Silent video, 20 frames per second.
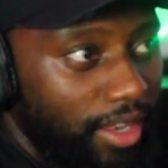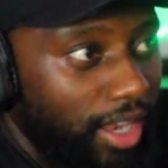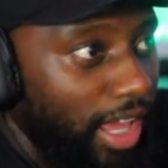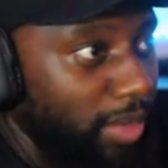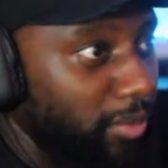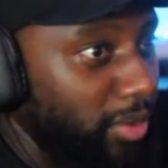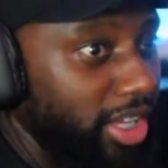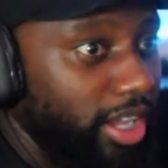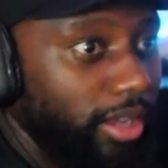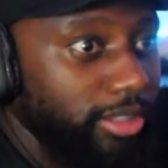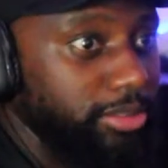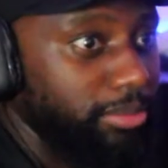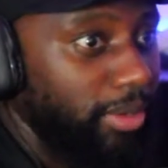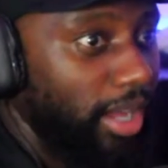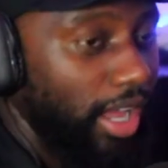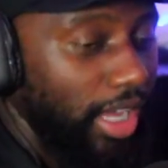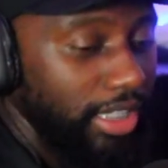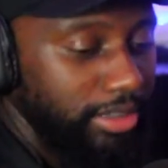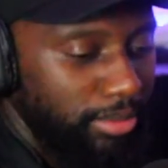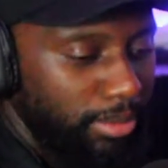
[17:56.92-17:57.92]
Like when he comes to
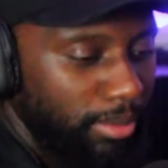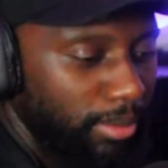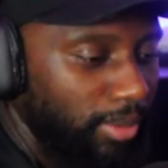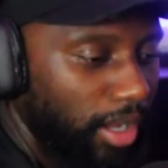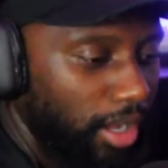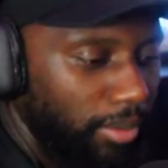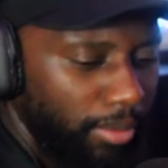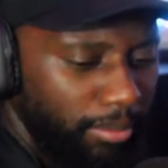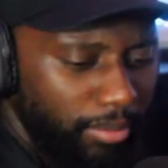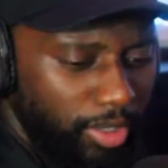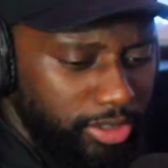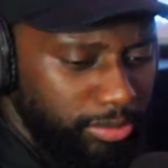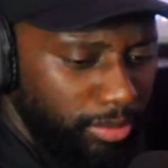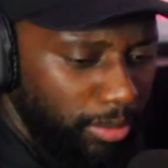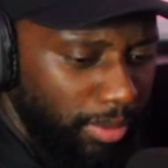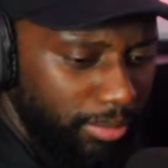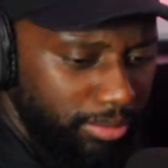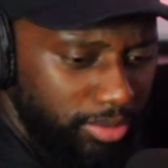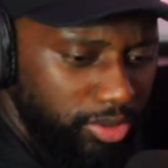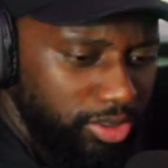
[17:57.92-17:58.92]
my house, my mum asks my
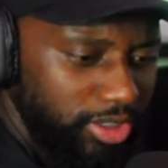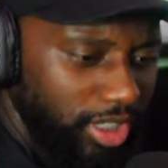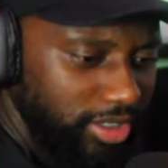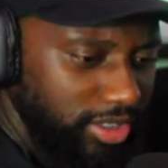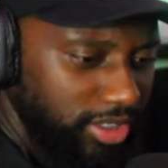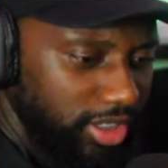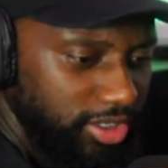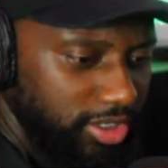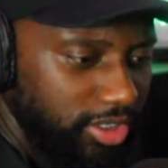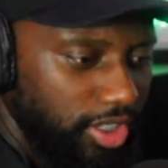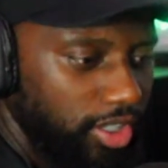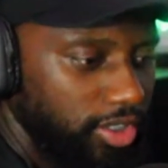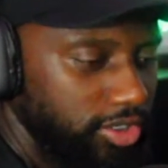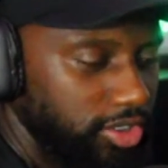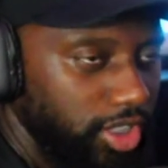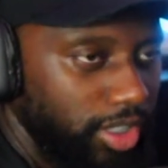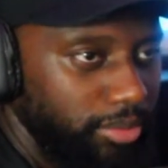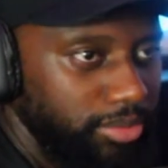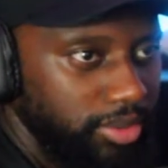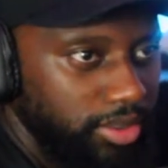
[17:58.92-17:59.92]
mum who's downstairs. She's like, oh,
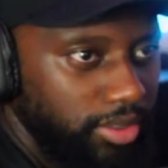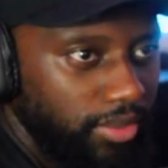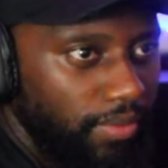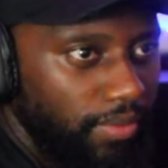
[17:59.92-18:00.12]
it's Jabs.